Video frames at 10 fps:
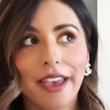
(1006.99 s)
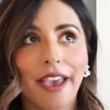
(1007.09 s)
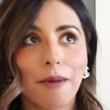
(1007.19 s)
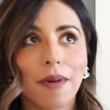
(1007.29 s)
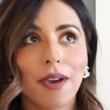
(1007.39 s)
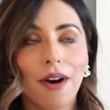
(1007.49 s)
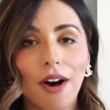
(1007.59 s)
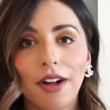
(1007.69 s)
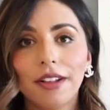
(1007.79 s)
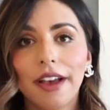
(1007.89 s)
and we
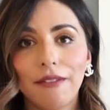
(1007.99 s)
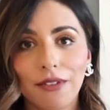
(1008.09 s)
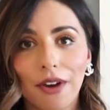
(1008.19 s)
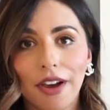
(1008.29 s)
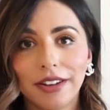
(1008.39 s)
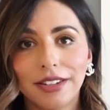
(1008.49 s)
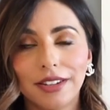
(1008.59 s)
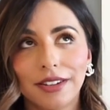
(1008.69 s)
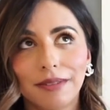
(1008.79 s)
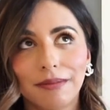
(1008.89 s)
all have not
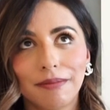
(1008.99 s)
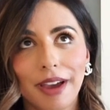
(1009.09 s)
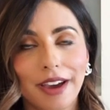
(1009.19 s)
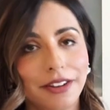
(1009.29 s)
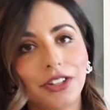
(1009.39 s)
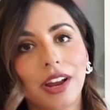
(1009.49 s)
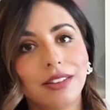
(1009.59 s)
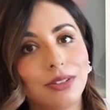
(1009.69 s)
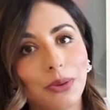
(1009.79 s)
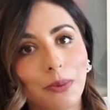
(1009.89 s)
had a
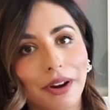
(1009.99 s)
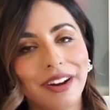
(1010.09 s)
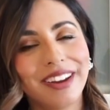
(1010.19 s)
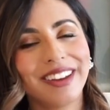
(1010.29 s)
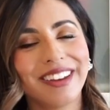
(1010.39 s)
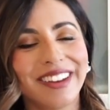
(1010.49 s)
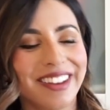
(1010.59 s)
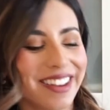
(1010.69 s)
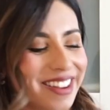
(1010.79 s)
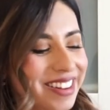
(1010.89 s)
chance to wear
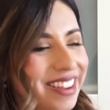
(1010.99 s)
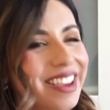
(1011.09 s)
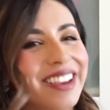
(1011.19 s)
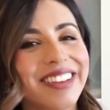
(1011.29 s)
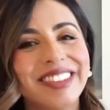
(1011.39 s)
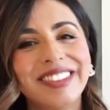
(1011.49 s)
it.